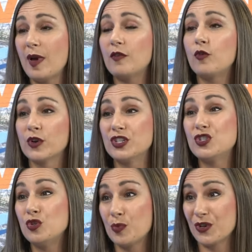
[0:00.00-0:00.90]
of about
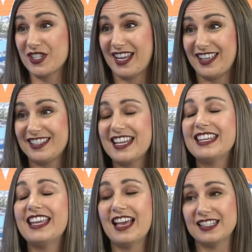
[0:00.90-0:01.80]
42%.
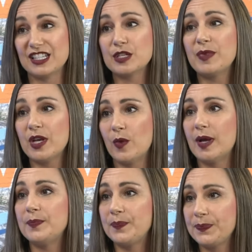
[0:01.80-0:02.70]
Really? Yes, okay. it's a big one.